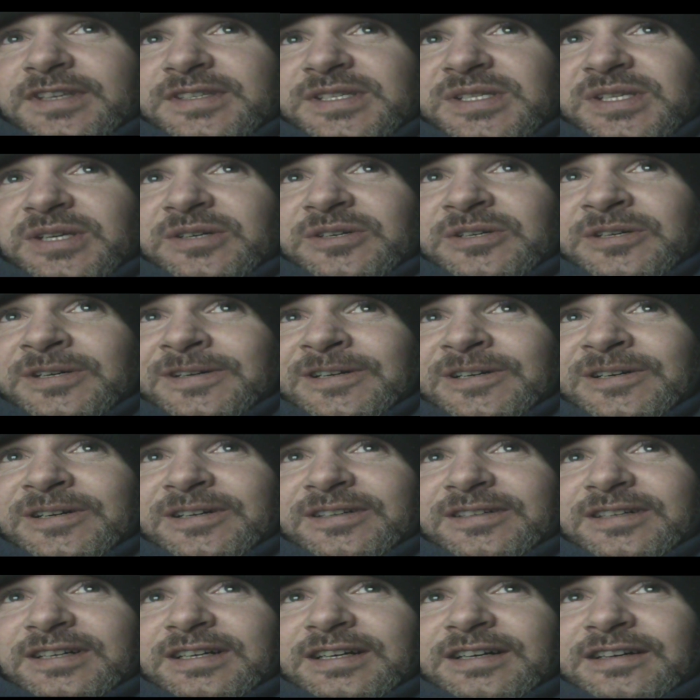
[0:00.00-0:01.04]
So,
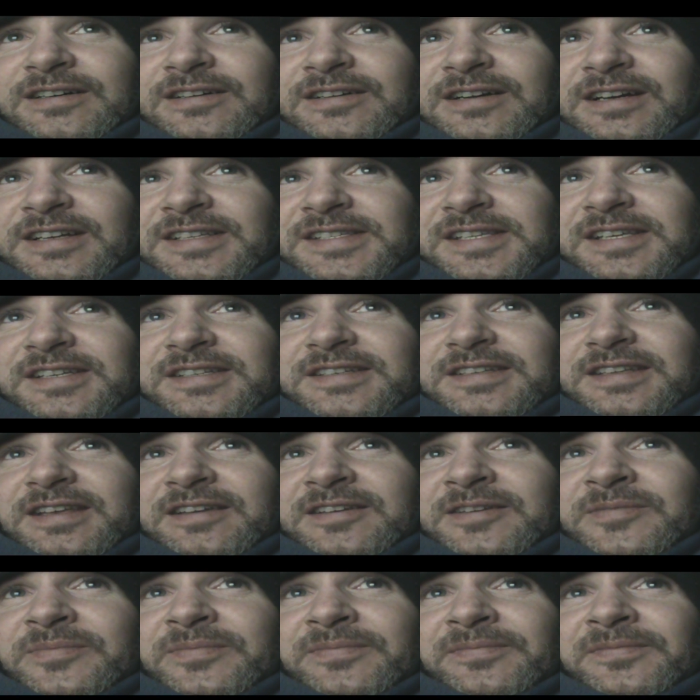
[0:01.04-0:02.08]
I sent
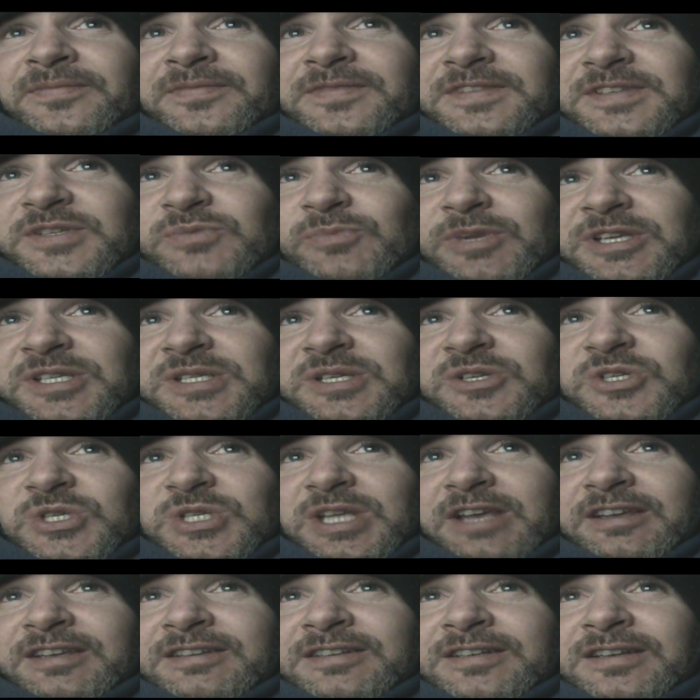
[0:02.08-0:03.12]
him this message
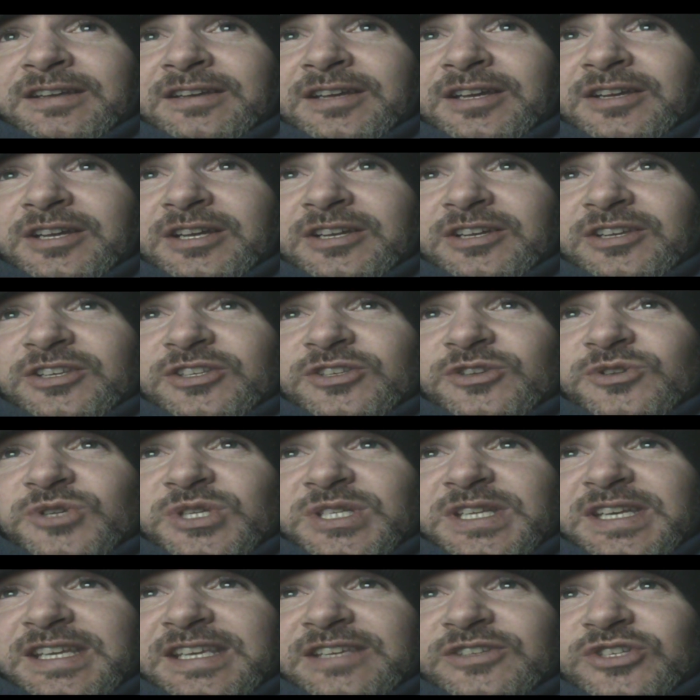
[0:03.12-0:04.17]
saying, "You
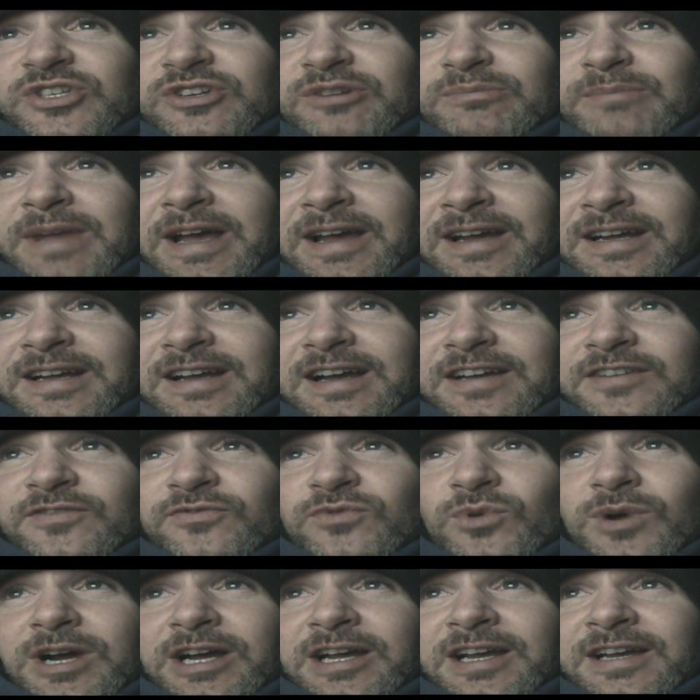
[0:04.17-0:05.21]
sneeze your back out
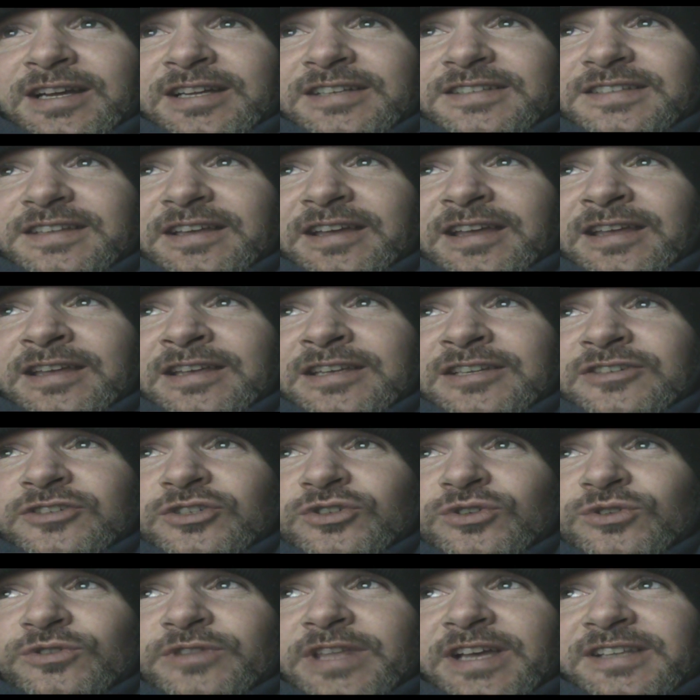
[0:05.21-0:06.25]
of whack? Dang,
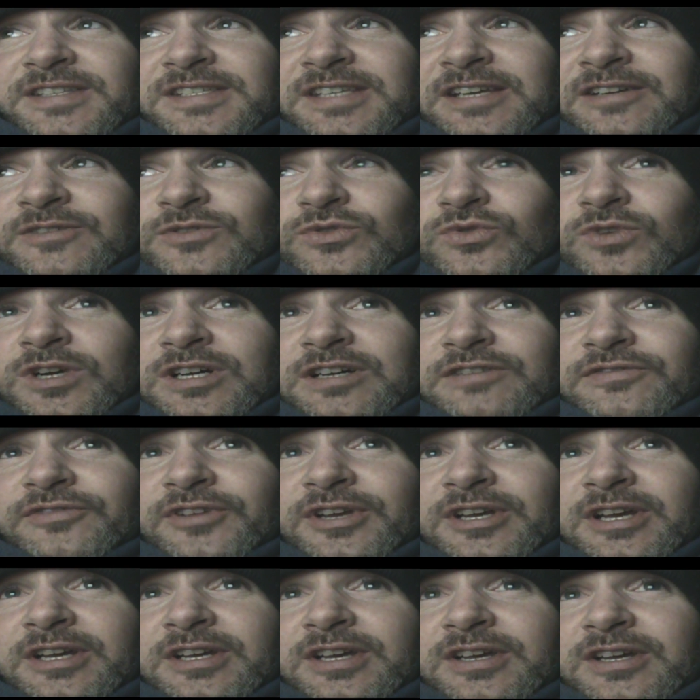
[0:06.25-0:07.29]
dude, that sounds rough.
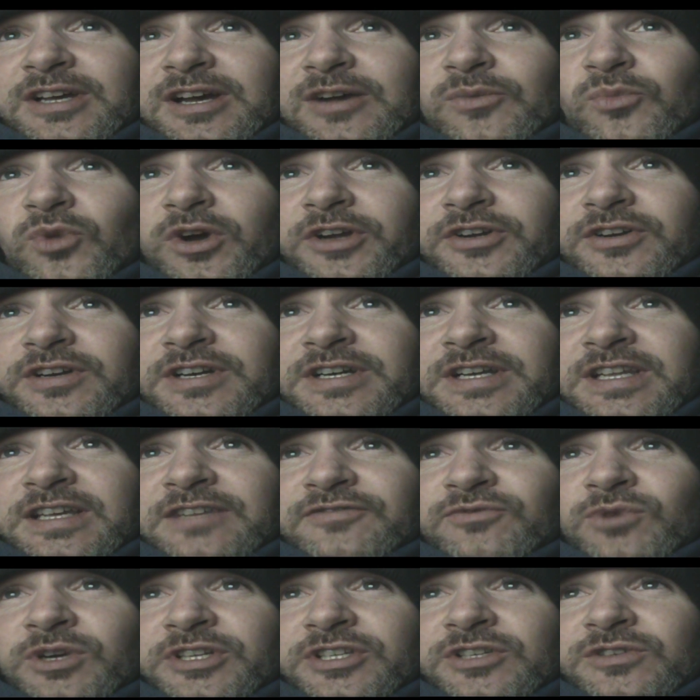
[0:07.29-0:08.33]
I'm wondering
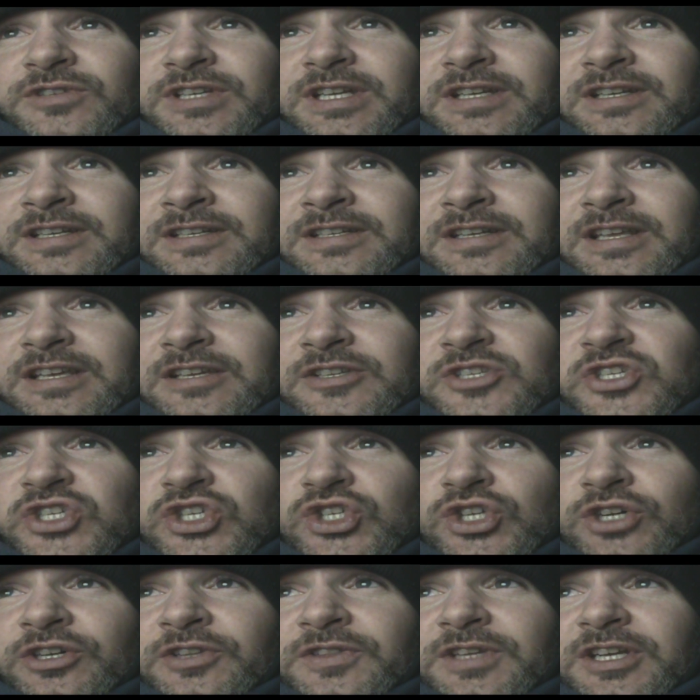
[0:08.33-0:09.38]
if what you did is
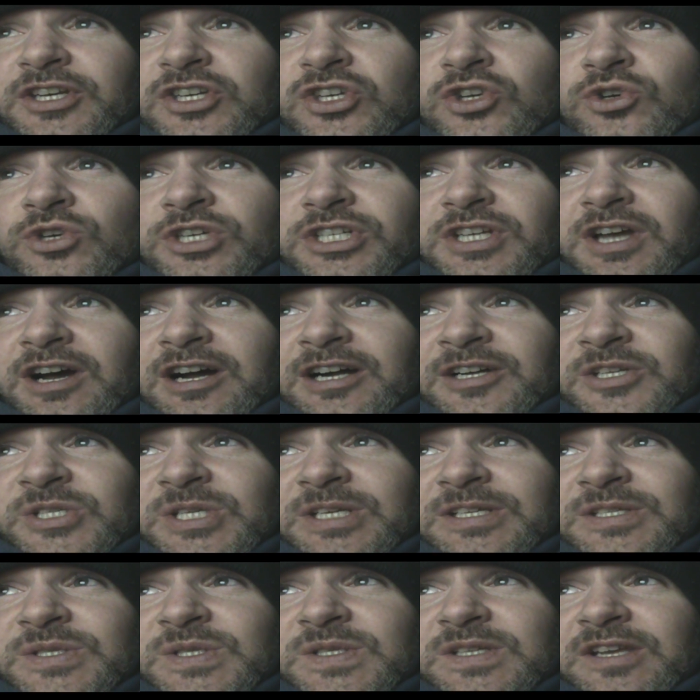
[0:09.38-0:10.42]
shook the nuke
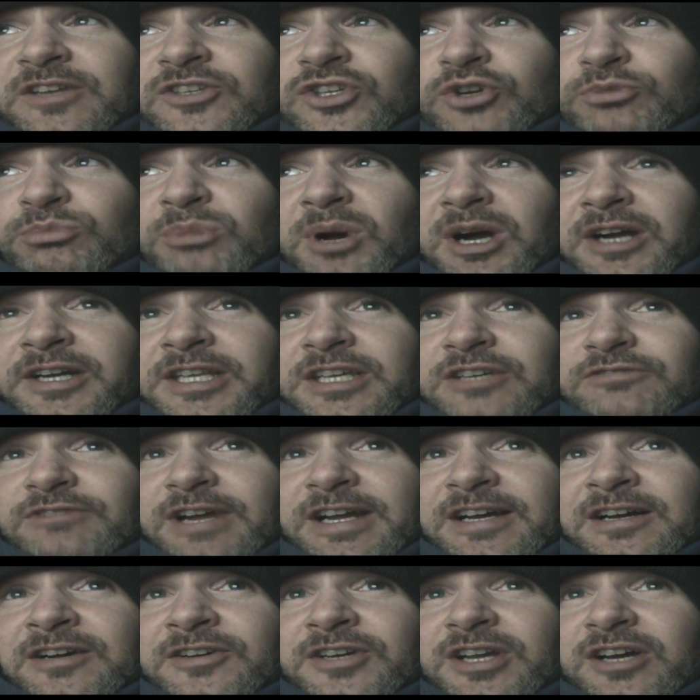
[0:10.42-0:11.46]
toxins in your body
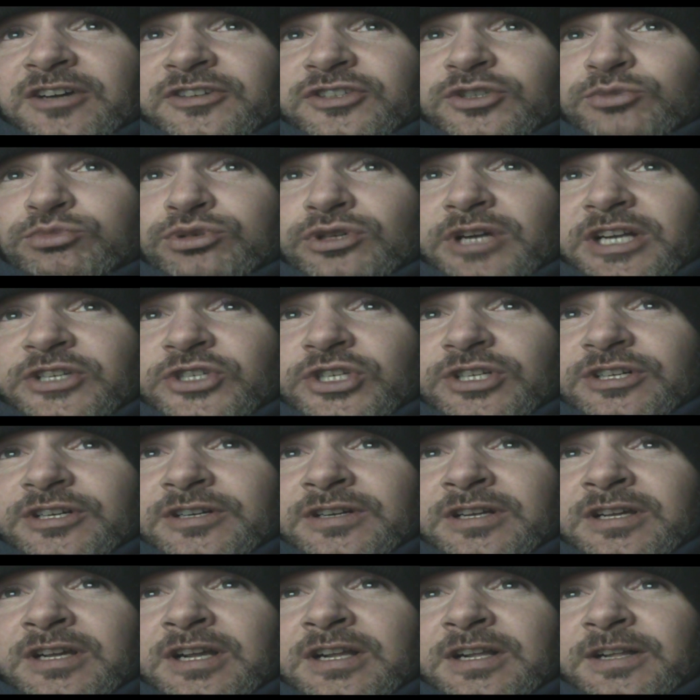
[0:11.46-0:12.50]
around under
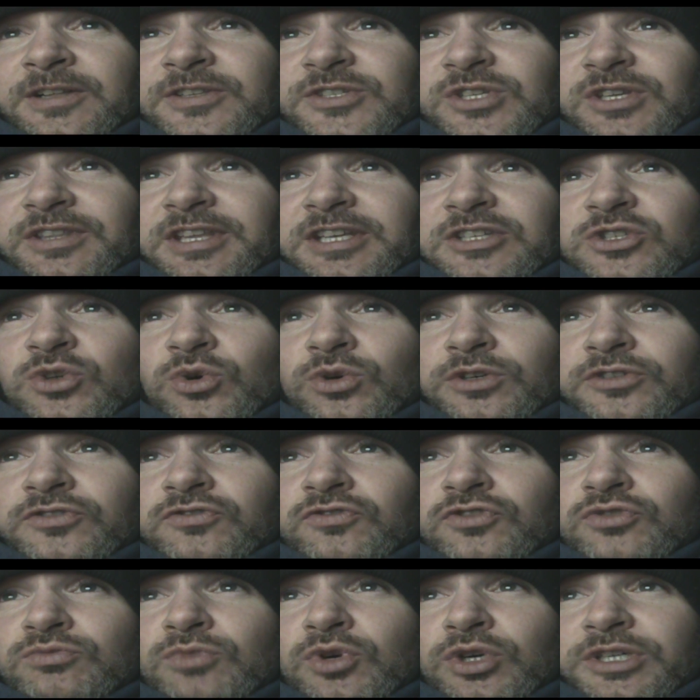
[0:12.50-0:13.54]
pressure, so they tore
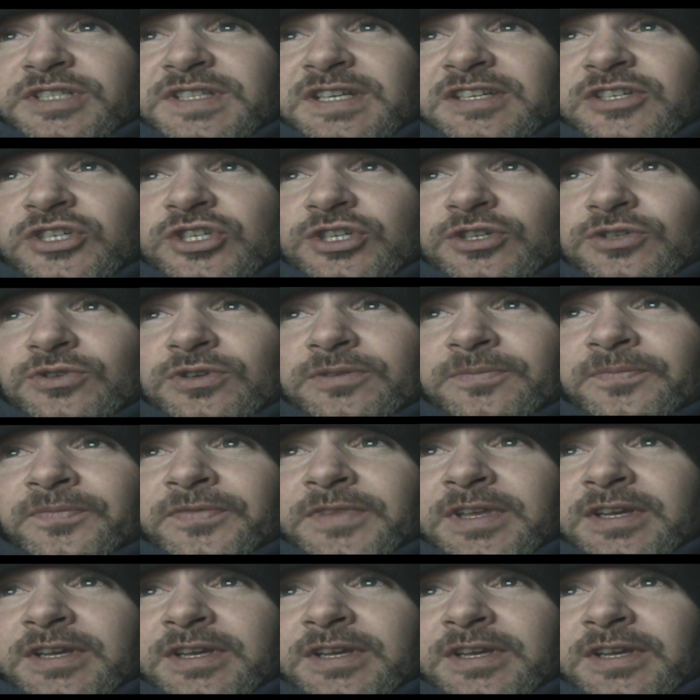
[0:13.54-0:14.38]
through more tissue.